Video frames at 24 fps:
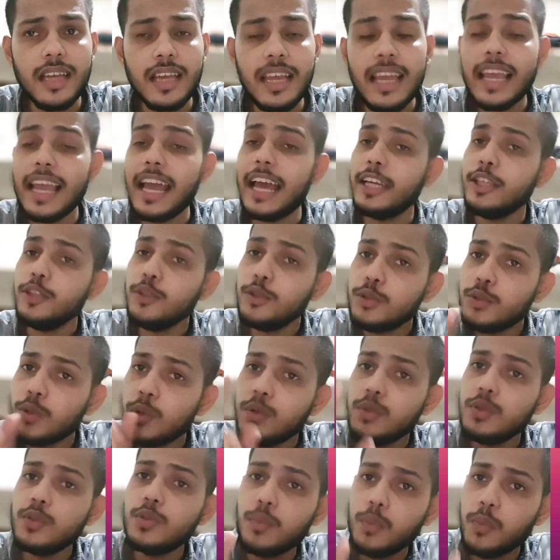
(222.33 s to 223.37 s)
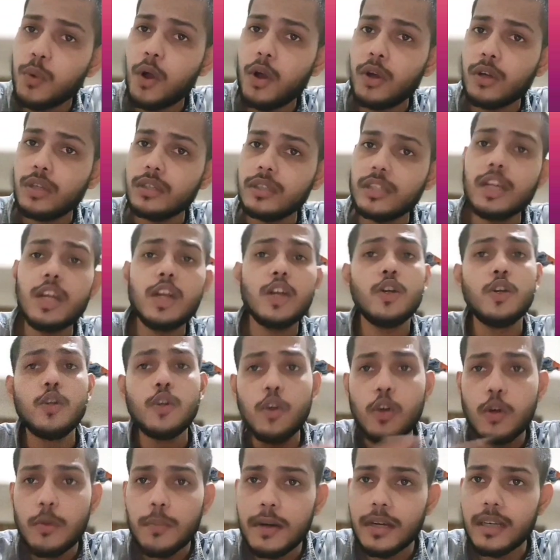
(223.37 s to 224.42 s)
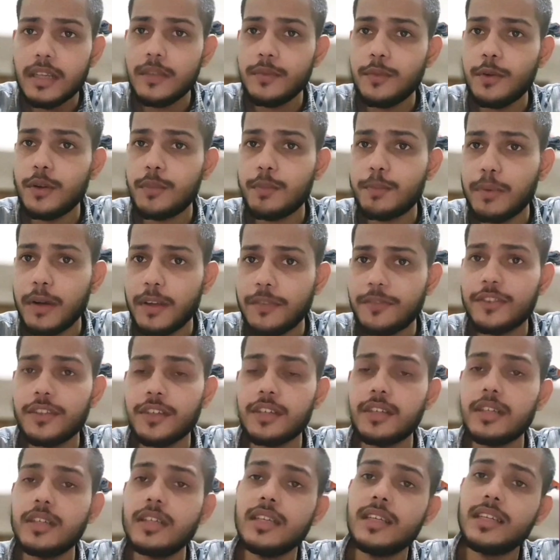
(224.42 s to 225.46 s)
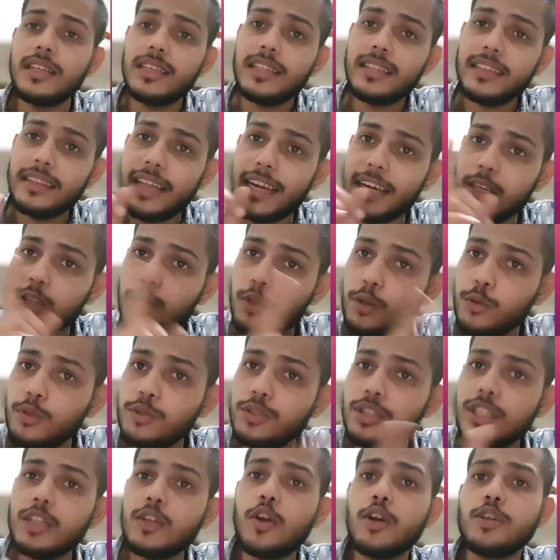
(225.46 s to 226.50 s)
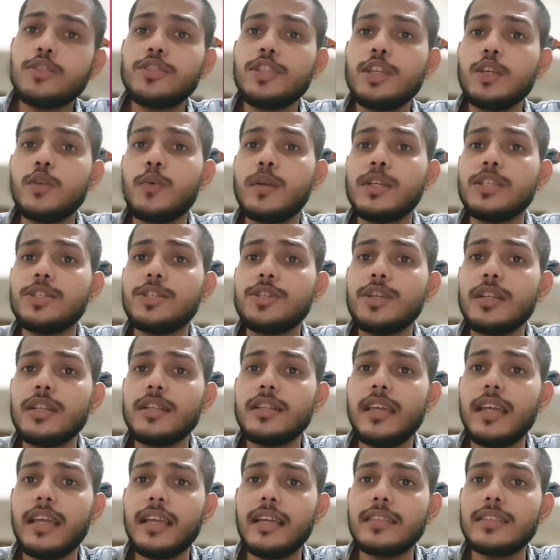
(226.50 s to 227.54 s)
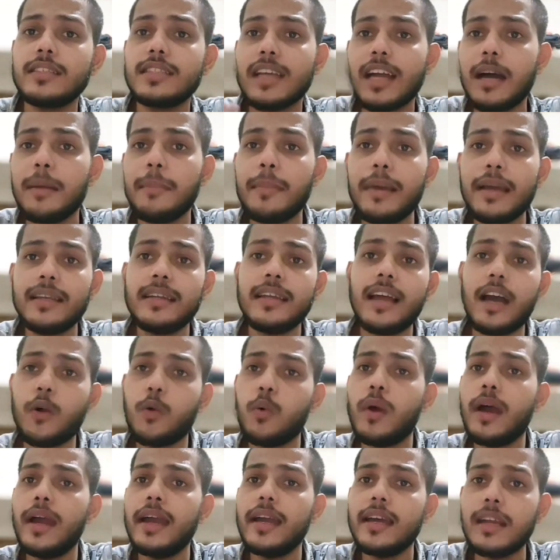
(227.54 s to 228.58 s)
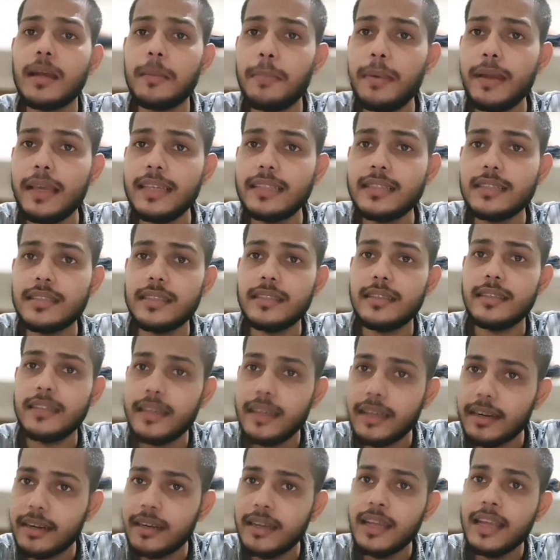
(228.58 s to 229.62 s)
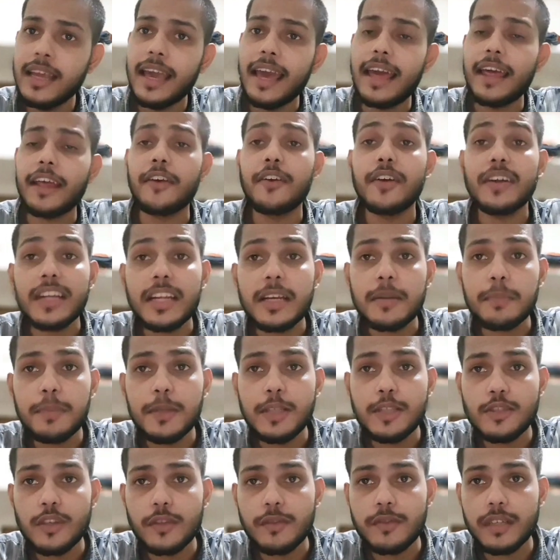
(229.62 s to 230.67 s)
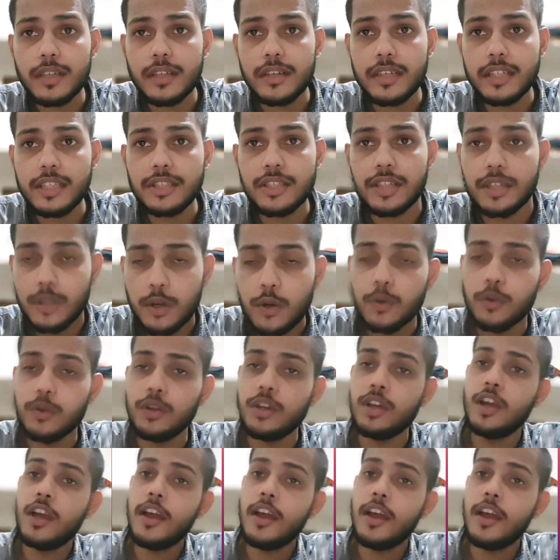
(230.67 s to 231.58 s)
and you don't want, nobody would prefer that those inconsequential things come and acquire a place in their written piece of literature. No,